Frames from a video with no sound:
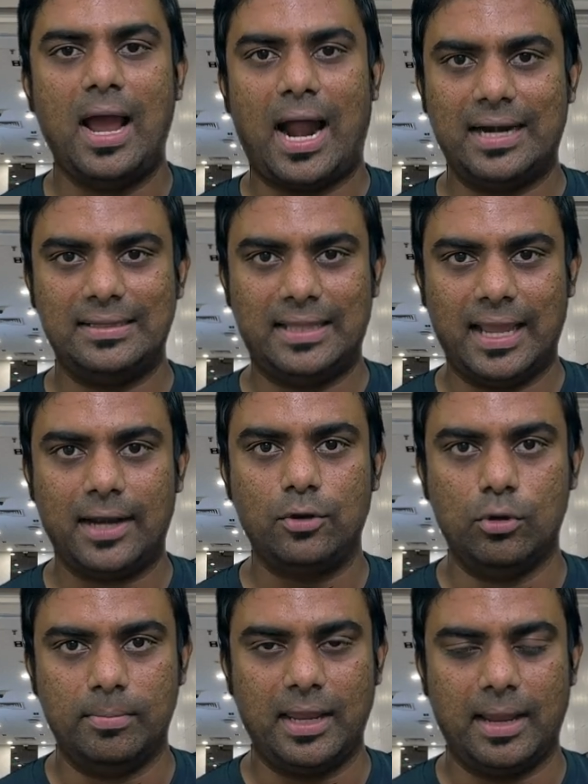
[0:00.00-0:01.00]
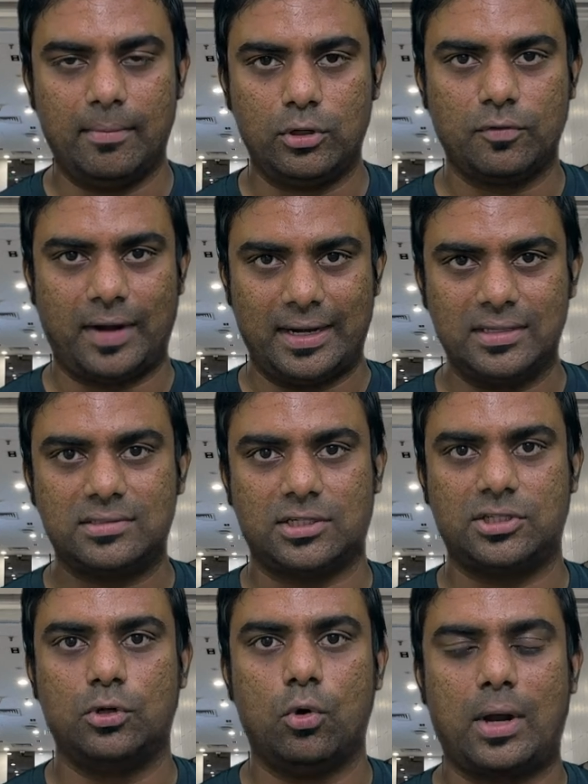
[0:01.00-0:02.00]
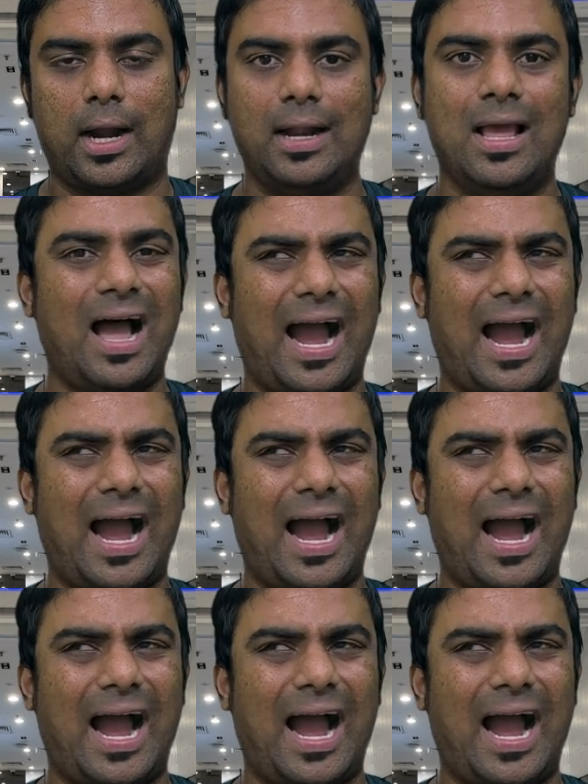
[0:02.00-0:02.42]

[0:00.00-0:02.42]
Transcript: and there you'll be able to find this Touch and Go card.